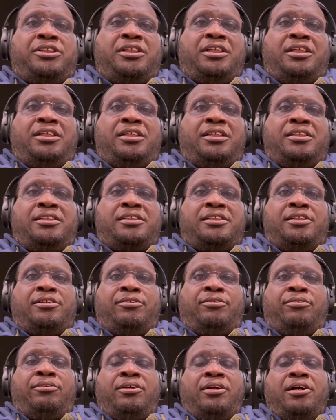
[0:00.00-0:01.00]
She
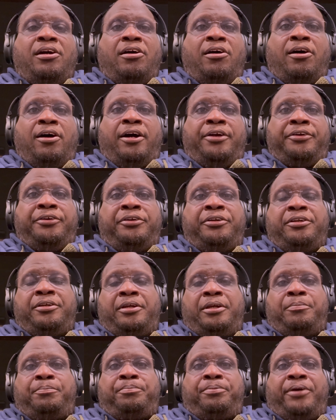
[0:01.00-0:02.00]
still honored
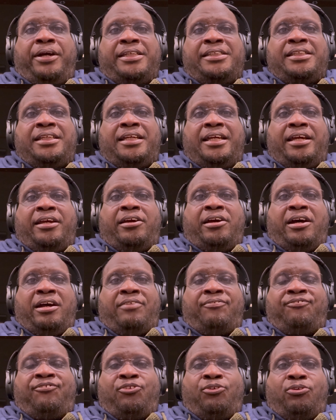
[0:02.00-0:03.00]
the pricing I
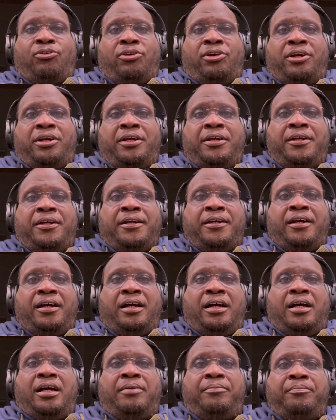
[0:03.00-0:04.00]
got for
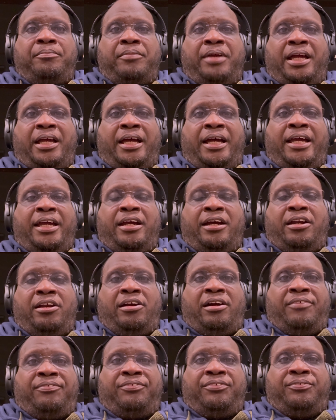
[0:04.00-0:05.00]
um, I, I, got
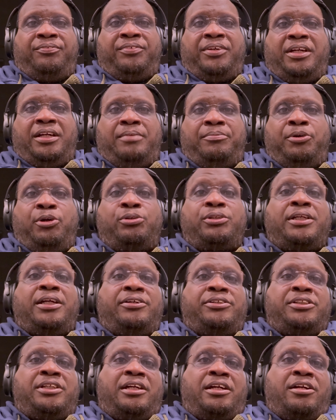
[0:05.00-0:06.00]
off of um,
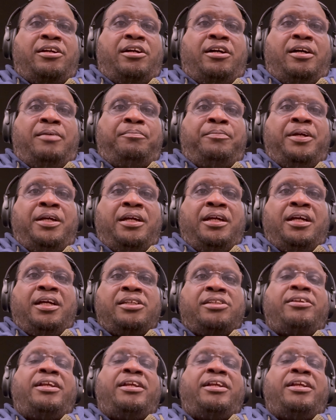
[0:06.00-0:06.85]
hotels.com.